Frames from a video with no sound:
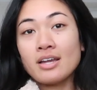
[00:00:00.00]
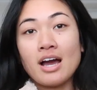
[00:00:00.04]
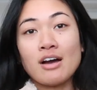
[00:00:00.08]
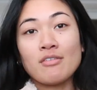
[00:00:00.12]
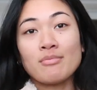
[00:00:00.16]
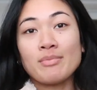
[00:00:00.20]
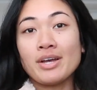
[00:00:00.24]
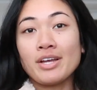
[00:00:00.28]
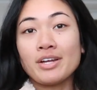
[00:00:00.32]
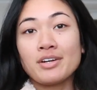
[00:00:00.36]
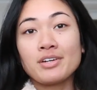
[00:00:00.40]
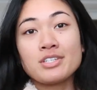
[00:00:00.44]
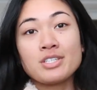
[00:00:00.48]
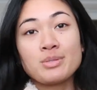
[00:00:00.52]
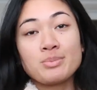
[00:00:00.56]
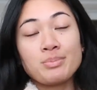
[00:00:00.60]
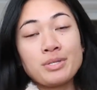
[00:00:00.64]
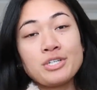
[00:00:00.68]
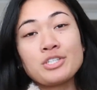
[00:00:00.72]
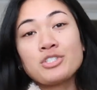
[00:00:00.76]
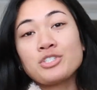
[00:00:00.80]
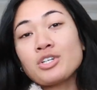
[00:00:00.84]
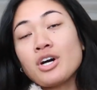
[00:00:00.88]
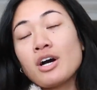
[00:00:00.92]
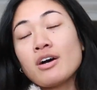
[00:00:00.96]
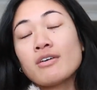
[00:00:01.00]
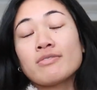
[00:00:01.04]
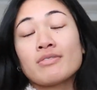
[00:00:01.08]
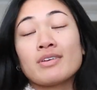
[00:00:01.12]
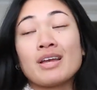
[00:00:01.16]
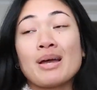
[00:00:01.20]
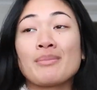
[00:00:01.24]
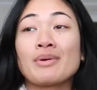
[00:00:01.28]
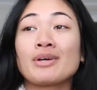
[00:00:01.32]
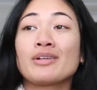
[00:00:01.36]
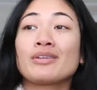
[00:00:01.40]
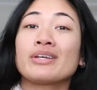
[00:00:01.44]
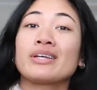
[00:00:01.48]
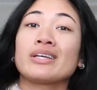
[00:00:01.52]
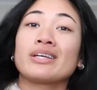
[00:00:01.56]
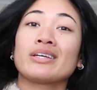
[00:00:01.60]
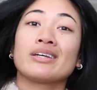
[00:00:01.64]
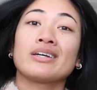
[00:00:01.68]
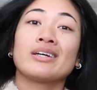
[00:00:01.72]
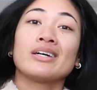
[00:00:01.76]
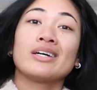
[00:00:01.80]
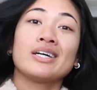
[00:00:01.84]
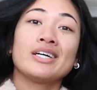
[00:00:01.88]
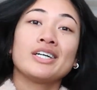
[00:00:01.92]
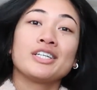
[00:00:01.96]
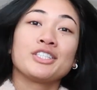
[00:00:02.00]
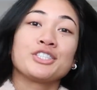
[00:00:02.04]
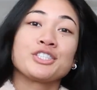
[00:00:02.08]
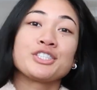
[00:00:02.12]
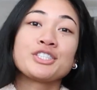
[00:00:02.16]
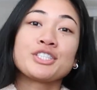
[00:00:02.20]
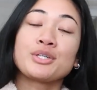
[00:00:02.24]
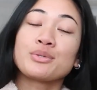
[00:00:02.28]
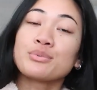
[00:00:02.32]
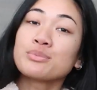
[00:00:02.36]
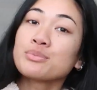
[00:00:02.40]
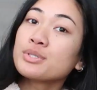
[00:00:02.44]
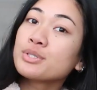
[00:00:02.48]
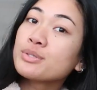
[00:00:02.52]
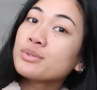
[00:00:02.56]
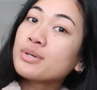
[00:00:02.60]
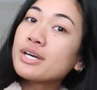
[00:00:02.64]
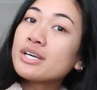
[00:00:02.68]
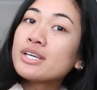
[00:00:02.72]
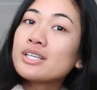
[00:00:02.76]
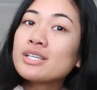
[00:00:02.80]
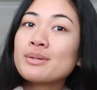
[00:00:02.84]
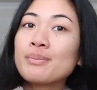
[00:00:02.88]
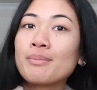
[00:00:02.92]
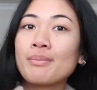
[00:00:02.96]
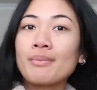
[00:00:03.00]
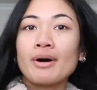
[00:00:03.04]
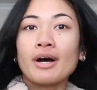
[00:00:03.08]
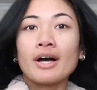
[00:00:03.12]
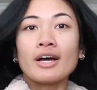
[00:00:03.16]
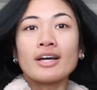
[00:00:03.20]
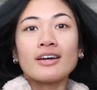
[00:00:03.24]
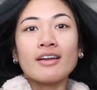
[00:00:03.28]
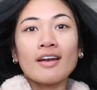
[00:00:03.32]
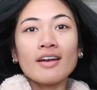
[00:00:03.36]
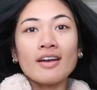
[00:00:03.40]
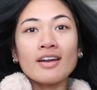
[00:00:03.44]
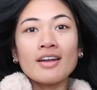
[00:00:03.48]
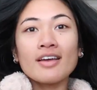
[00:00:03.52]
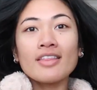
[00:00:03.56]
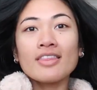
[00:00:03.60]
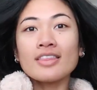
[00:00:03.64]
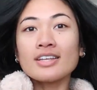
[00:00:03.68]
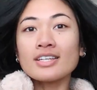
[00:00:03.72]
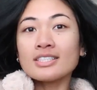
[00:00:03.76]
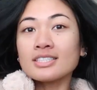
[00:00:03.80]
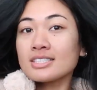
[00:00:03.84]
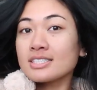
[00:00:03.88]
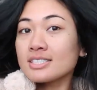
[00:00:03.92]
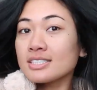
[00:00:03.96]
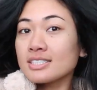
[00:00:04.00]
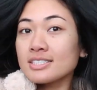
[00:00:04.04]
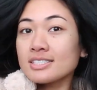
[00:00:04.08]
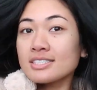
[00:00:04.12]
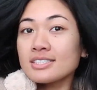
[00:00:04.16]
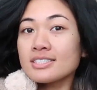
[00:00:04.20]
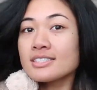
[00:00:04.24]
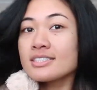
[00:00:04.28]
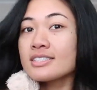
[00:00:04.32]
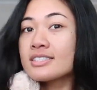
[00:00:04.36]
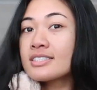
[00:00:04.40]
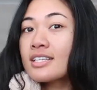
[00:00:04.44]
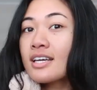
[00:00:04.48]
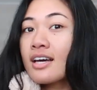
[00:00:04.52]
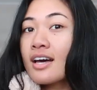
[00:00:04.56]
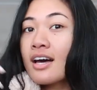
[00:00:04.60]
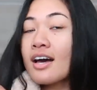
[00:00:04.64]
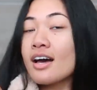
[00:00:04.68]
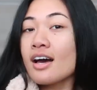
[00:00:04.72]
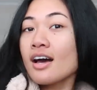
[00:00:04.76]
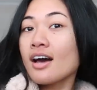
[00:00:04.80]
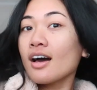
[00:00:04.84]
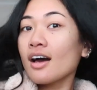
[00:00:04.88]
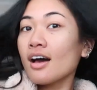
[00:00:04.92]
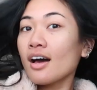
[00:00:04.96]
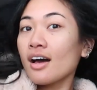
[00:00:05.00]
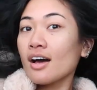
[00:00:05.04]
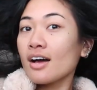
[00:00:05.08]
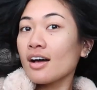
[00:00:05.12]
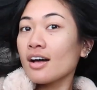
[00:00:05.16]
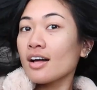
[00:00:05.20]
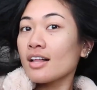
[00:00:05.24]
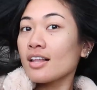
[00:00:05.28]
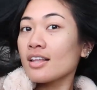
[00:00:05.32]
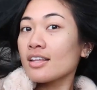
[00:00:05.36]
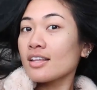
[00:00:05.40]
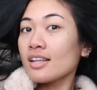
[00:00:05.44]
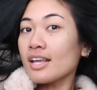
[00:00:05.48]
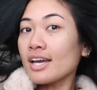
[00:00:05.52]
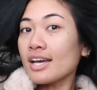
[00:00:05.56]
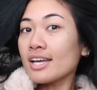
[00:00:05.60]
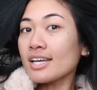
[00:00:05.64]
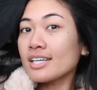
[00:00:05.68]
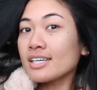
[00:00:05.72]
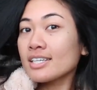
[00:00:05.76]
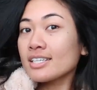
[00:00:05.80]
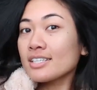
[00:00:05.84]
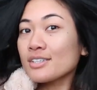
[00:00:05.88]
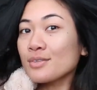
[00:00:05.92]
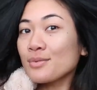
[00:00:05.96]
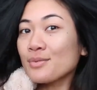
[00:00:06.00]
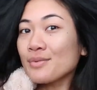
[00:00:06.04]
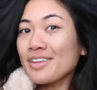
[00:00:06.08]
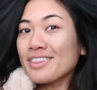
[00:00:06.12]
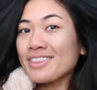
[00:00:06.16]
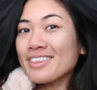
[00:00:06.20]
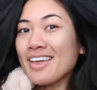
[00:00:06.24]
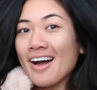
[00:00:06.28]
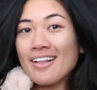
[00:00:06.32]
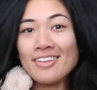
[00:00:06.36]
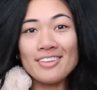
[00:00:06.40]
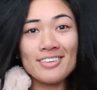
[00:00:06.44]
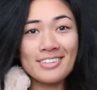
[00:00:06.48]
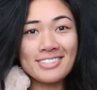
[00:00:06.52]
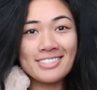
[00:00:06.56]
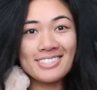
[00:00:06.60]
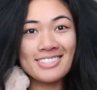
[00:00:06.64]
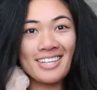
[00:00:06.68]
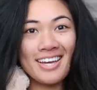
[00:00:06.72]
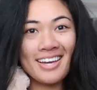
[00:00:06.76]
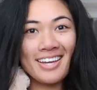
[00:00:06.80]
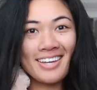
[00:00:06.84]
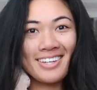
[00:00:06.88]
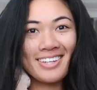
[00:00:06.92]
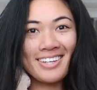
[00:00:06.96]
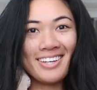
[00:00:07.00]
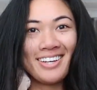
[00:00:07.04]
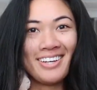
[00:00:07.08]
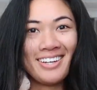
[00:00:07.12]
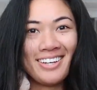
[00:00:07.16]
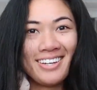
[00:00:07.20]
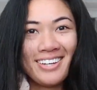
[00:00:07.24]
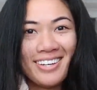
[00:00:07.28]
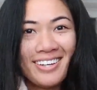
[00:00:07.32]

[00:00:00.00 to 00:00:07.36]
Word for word: half my hair is bleached off, chemically just like ruined, but this is like what that looks like.